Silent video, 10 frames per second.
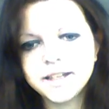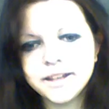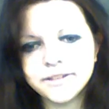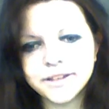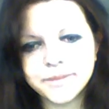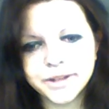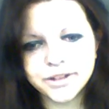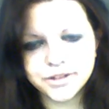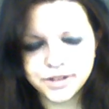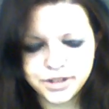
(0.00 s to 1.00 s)
with my
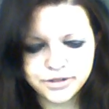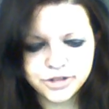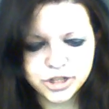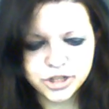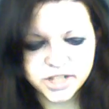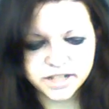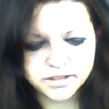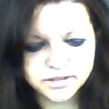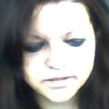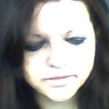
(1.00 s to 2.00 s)
other YouTube
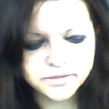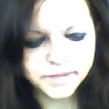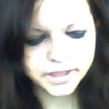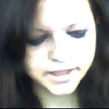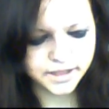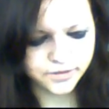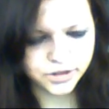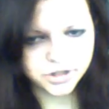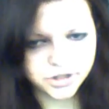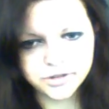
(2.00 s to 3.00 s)
channel, because I've
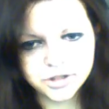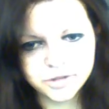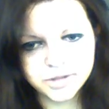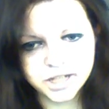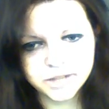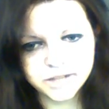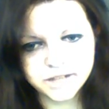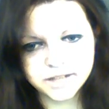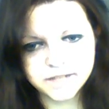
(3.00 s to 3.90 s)
got two YouTube channels now,